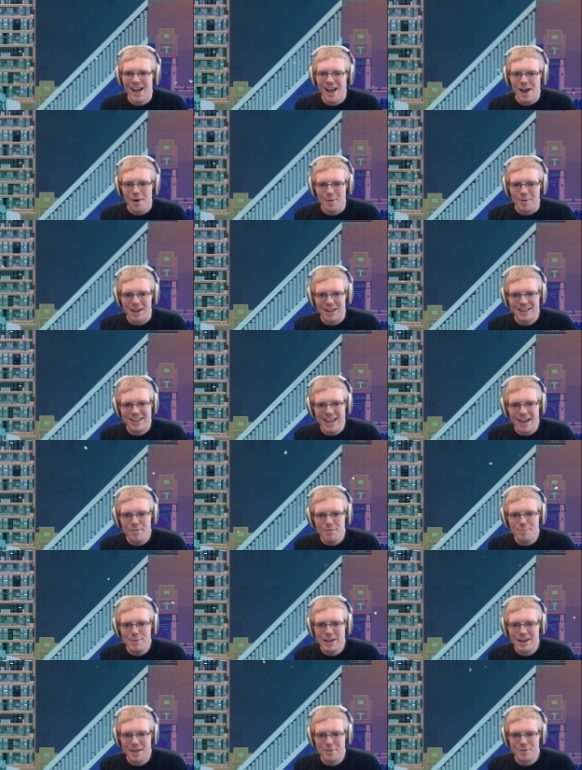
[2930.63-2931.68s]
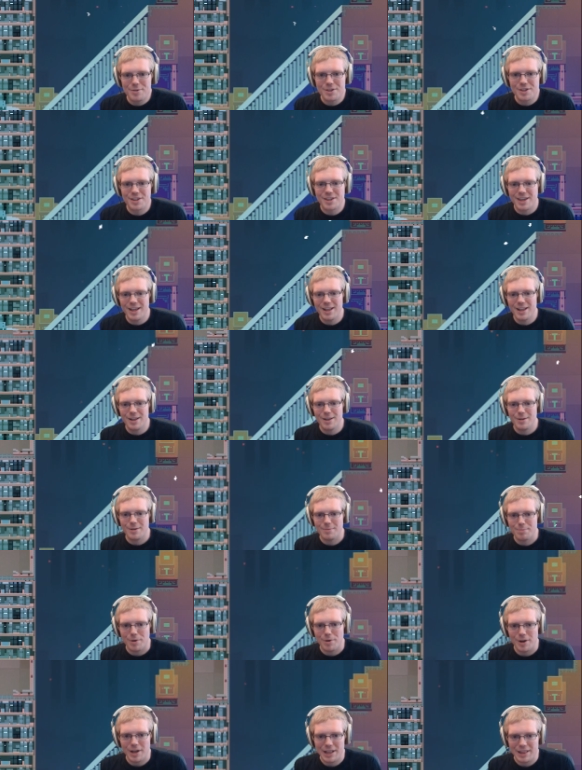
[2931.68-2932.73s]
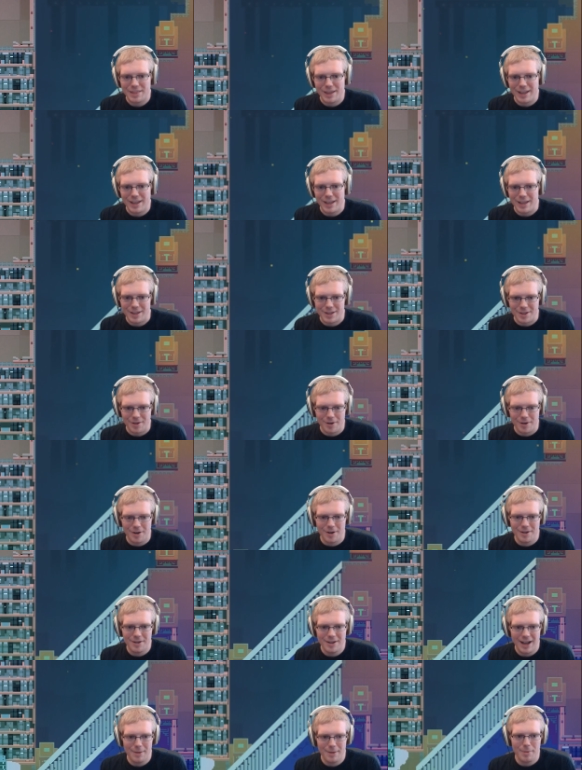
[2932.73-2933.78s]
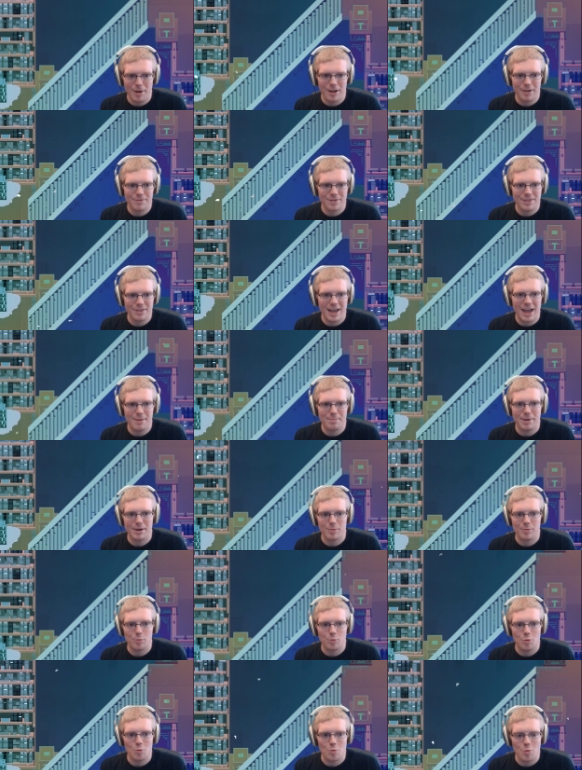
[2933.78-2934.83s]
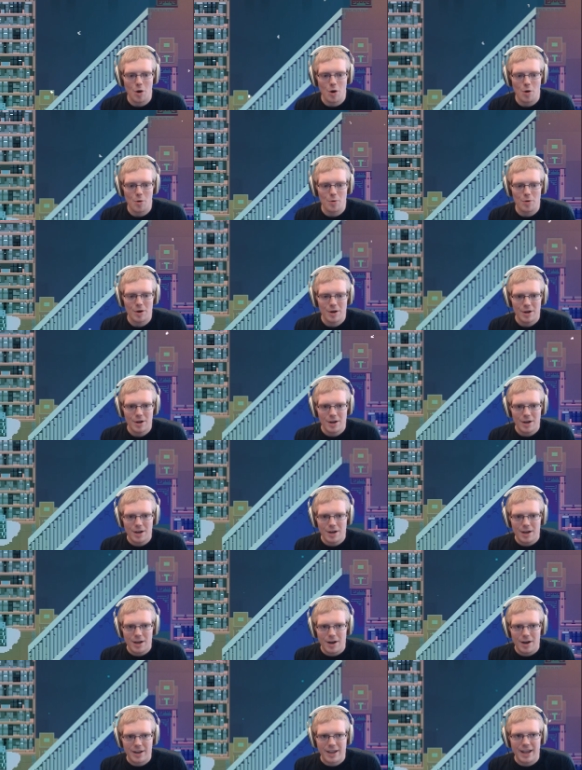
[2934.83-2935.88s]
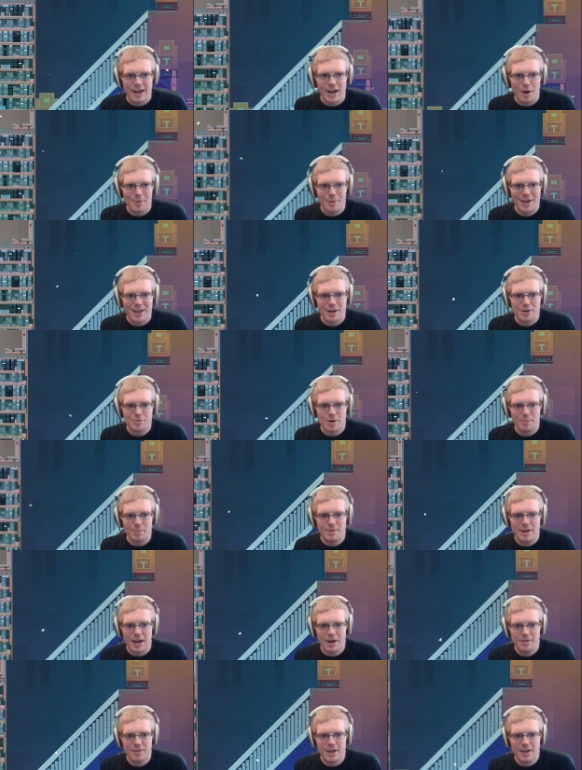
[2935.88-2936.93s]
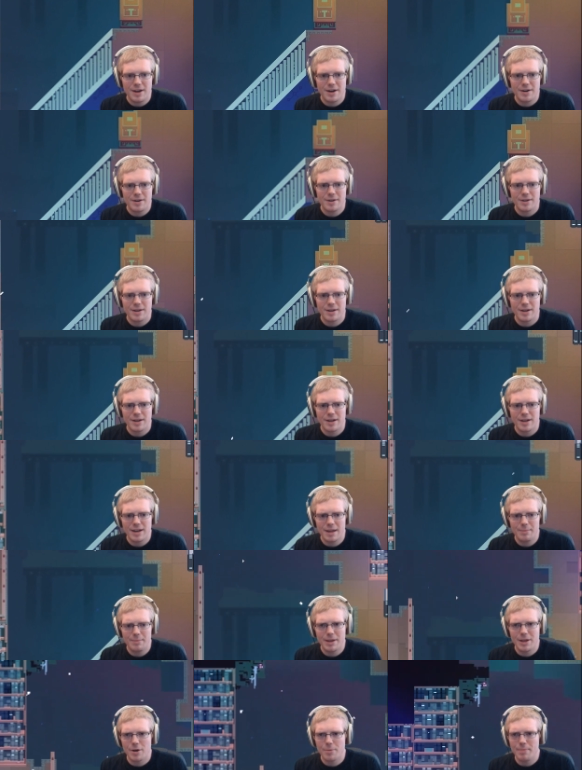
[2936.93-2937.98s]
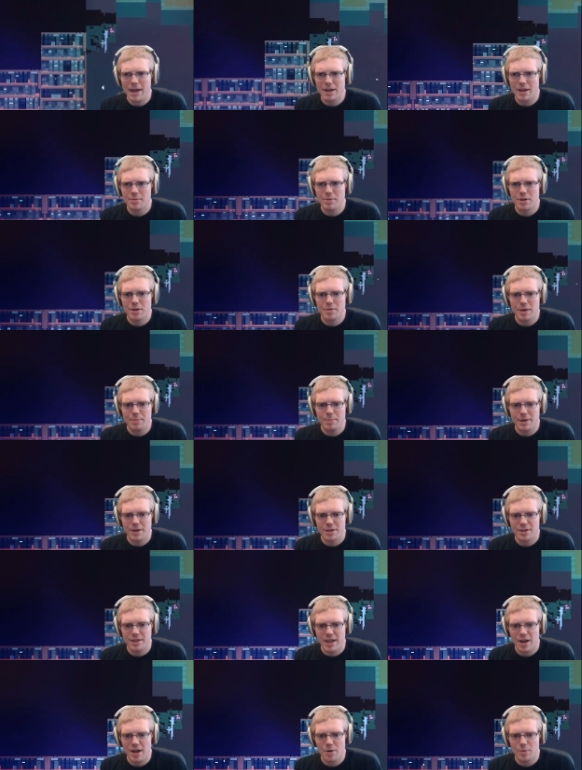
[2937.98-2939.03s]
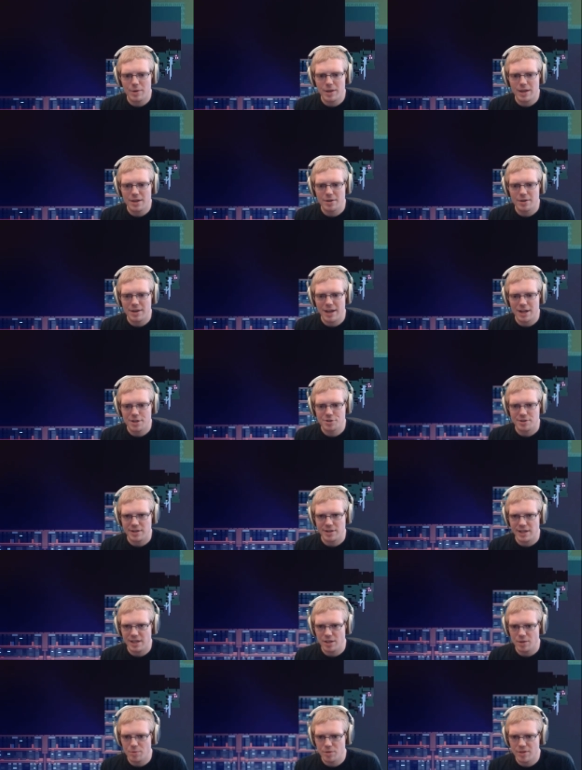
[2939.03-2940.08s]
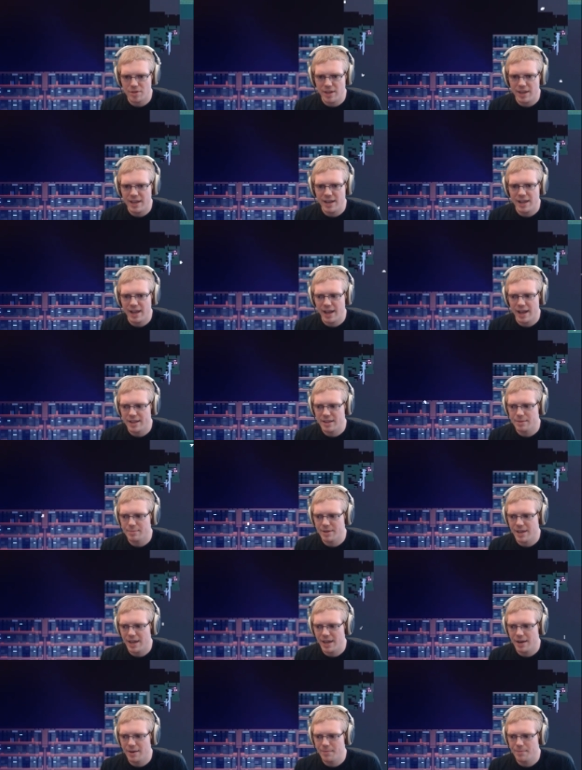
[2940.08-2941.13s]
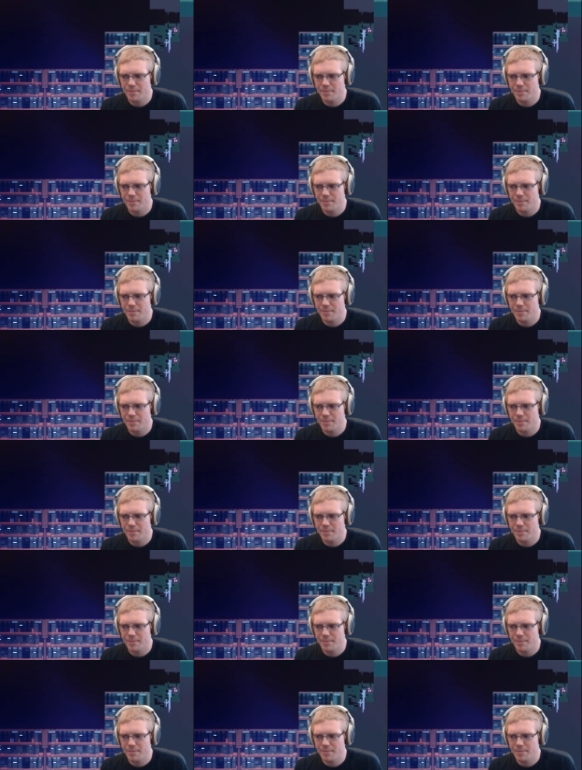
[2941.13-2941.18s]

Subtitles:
Well, it gave me another skill point thingy, so I'm all for that, but whoa. Okay, now we can drop down there. Let me go back real quick, because now we can actually use the healing item again.